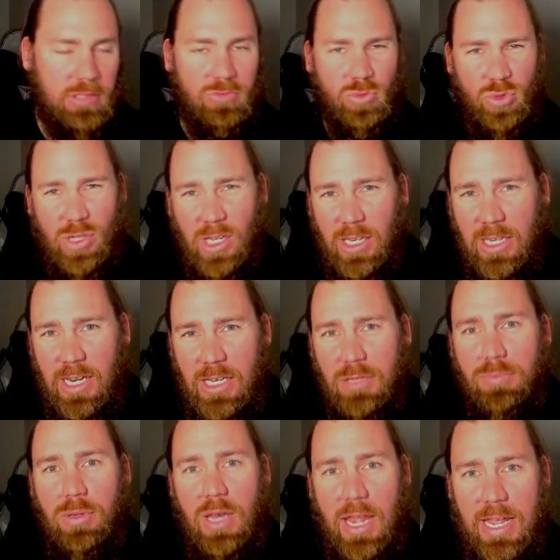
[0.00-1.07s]
really need to
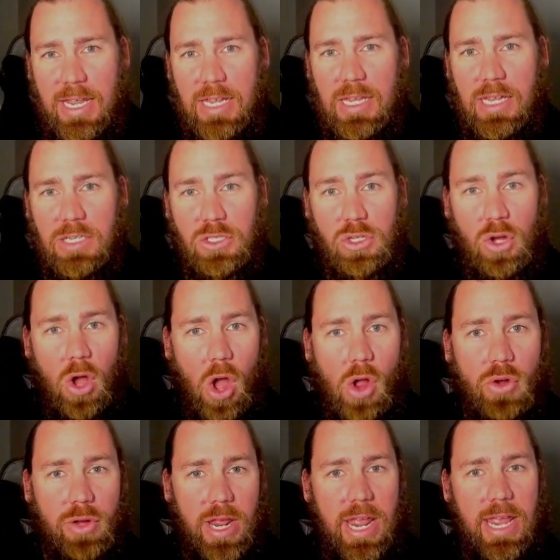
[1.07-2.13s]
play into your
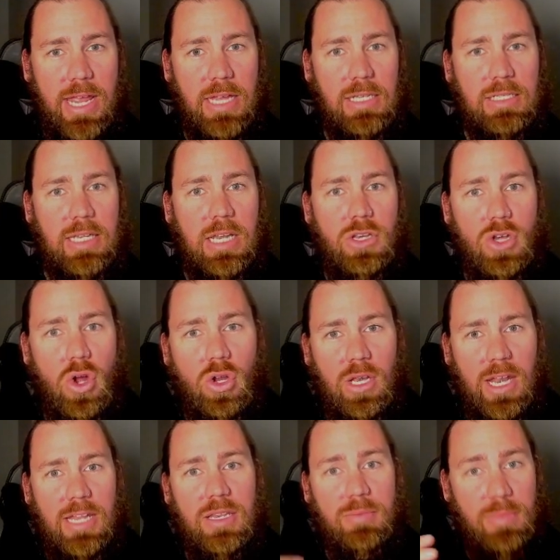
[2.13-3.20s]
own hands and not
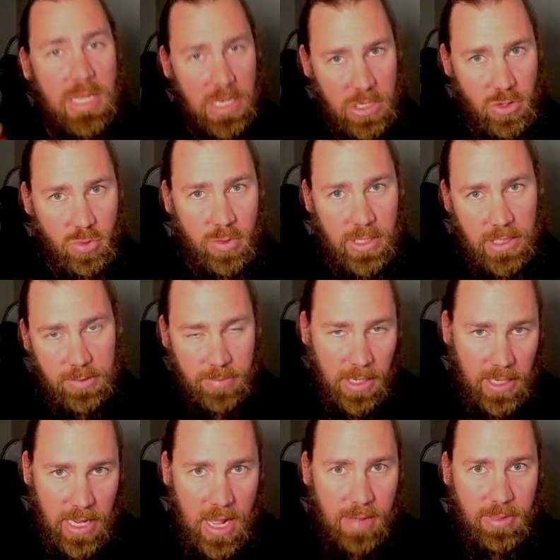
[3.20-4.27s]
let them hit you with
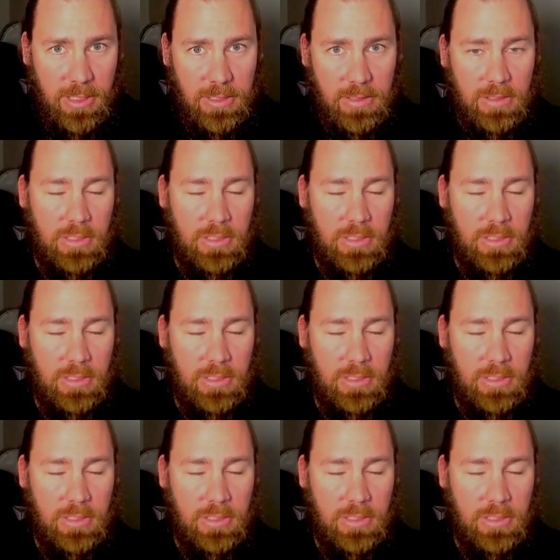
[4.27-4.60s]
Expelliarmus.